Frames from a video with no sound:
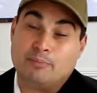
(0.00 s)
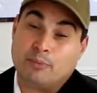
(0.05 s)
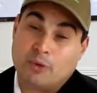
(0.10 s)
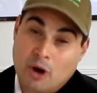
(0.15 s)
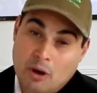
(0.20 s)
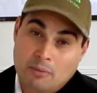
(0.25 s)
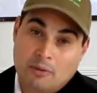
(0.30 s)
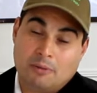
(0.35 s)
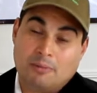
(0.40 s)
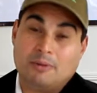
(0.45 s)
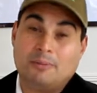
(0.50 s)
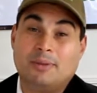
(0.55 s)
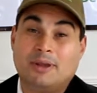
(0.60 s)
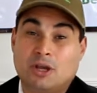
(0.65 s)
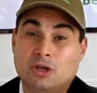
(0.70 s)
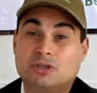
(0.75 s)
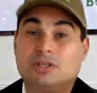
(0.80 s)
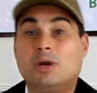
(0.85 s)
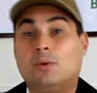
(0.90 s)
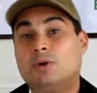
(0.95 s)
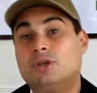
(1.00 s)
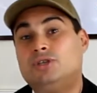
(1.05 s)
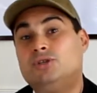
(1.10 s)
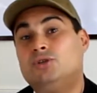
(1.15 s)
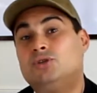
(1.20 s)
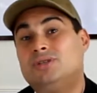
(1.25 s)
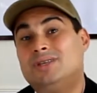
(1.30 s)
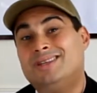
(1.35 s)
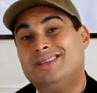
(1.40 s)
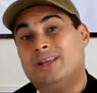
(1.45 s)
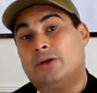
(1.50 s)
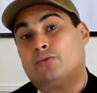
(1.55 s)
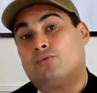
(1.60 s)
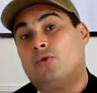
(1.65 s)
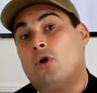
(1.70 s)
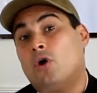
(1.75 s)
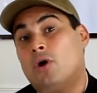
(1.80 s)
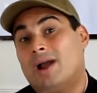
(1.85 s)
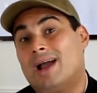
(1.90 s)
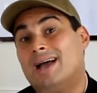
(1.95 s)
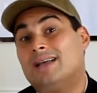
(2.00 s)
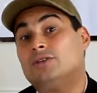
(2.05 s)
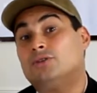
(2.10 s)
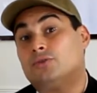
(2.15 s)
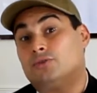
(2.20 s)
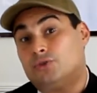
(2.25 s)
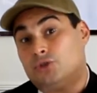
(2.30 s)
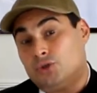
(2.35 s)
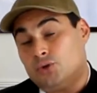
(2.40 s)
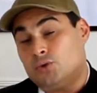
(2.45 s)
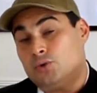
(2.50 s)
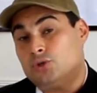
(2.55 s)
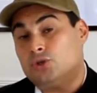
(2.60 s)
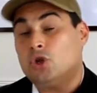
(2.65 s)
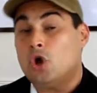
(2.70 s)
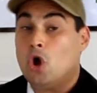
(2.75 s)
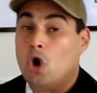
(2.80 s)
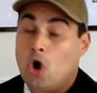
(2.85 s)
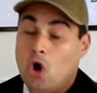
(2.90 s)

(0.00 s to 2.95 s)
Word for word: probably because I was using the wrong kinds of shoes,